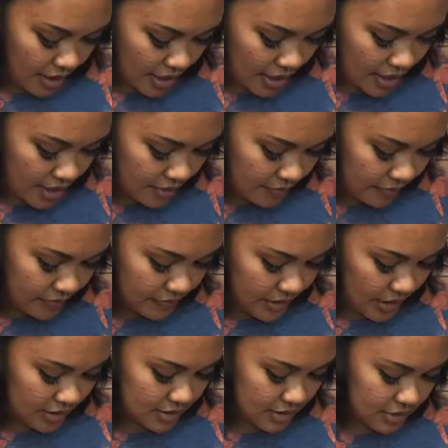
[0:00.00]
And we've
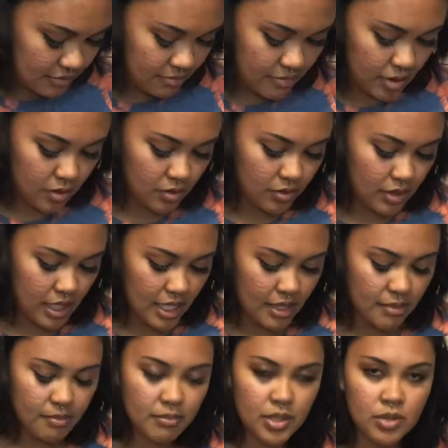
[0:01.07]
got Timon
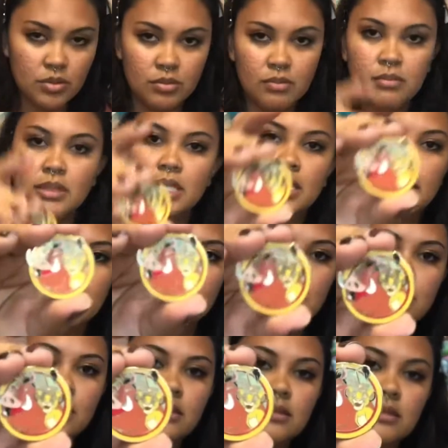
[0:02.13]
and
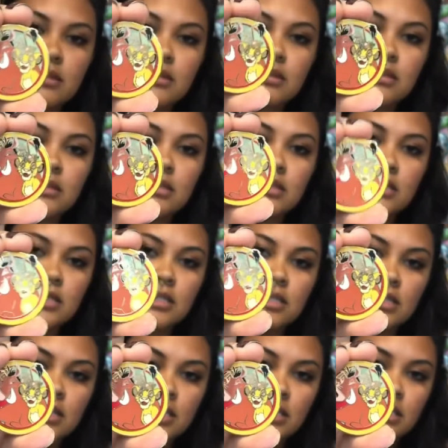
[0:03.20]
Pumbaa.
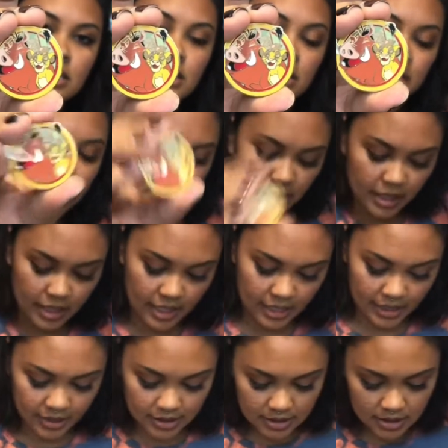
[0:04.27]
There's
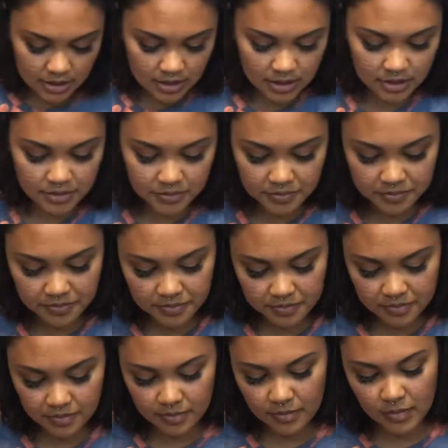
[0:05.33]
that.
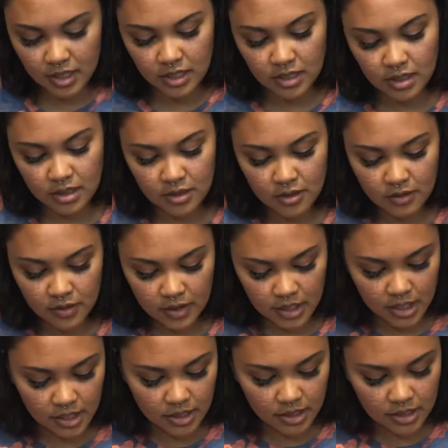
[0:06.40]

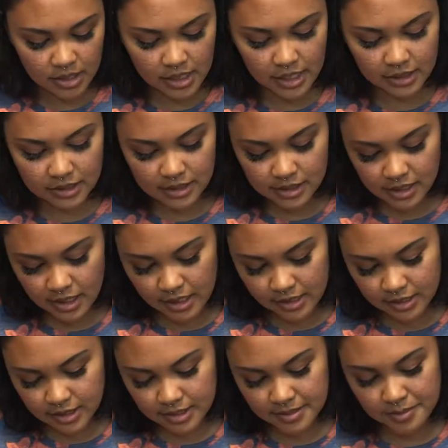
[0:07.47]
Okay, in the next
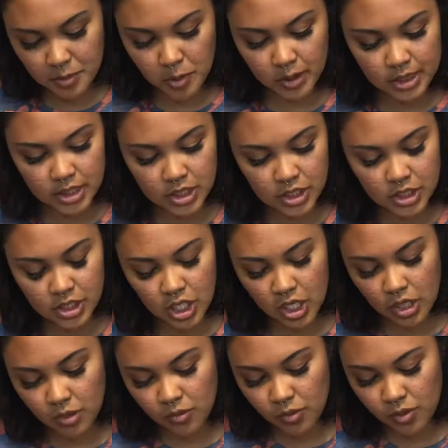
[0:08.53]
set, some more
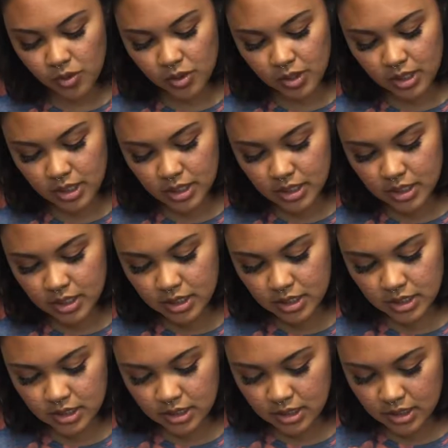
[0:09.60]
Star Wars
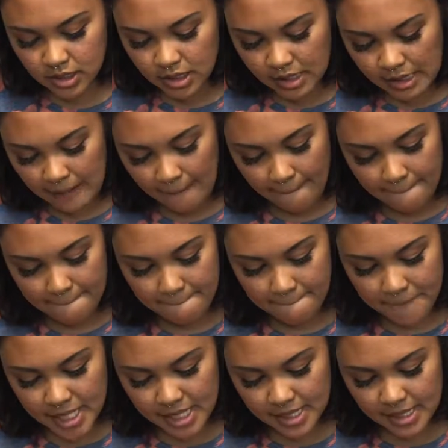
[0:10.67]

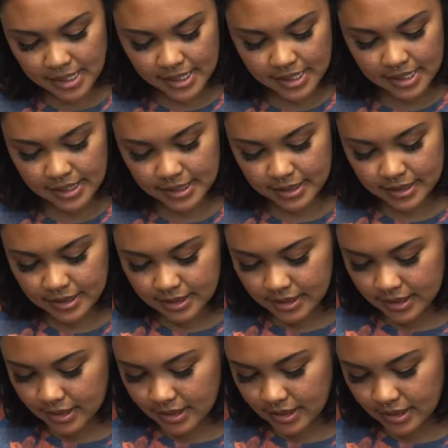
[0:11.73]

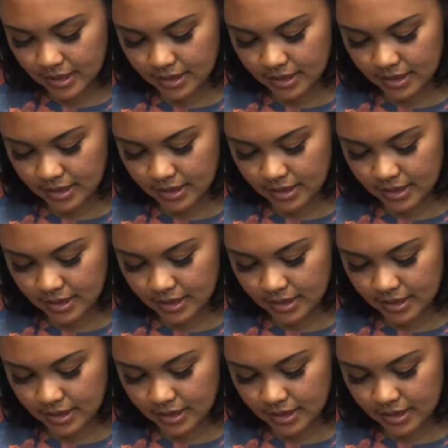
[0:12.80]
pins.